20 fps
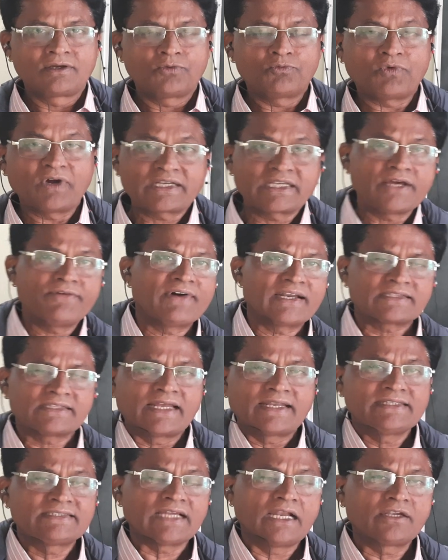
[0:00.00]
Whatever
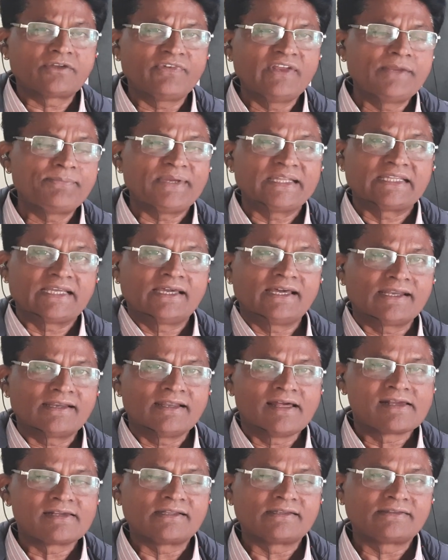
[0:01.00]
the result will be
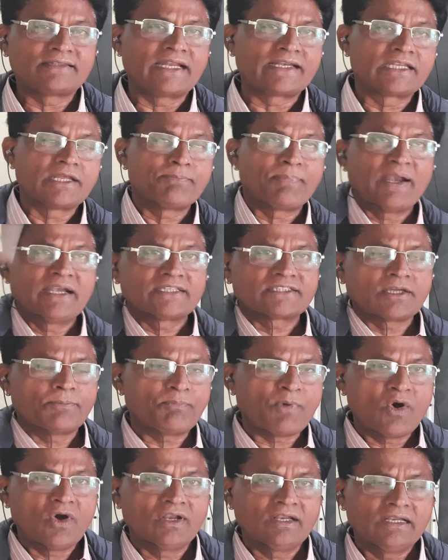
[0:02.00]
there, that depends
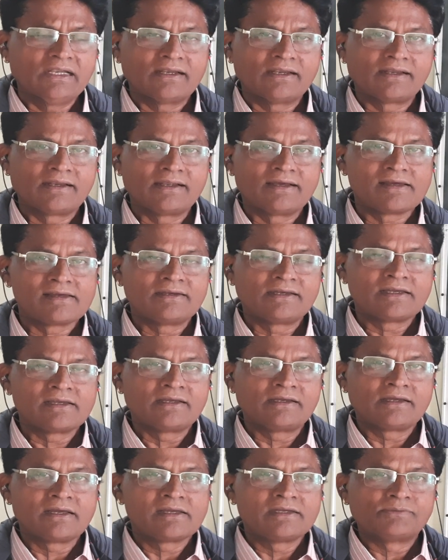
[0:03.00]
upon
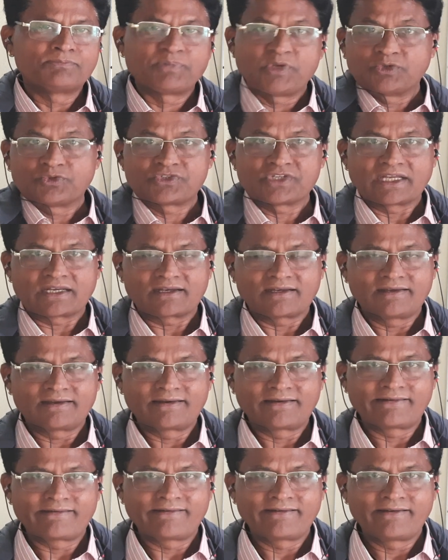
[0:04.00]
future.
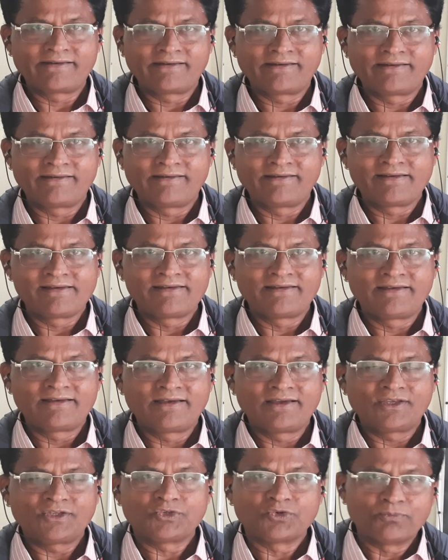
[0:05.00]

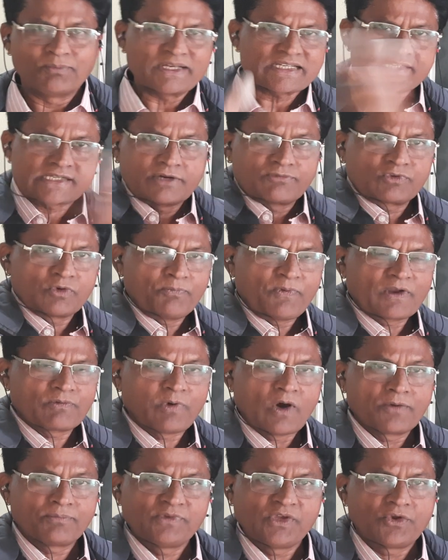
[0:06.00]
You must have to
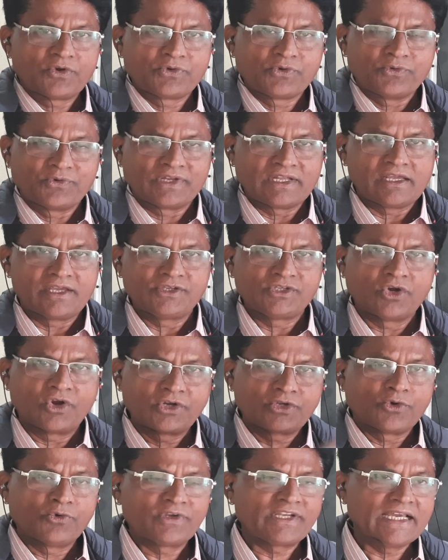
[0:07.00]
perform your duty.
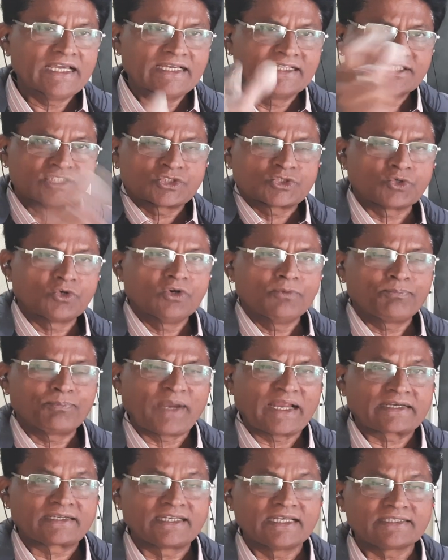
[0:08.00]
Your duty is to
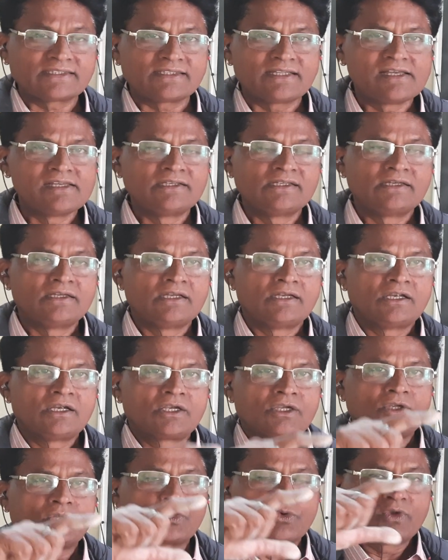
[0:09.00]
practice,
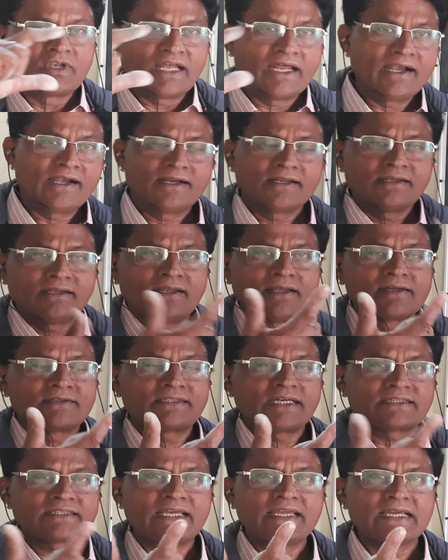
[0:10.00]
to
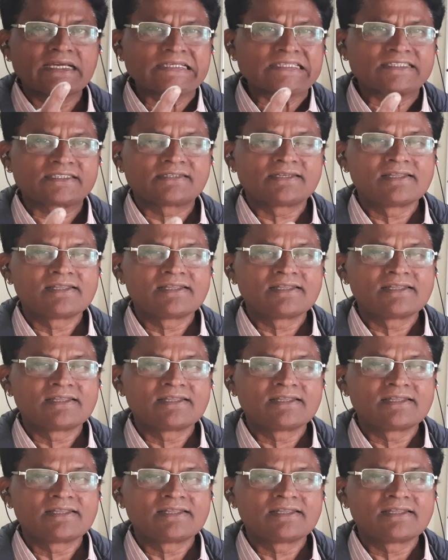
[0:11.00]
learn the things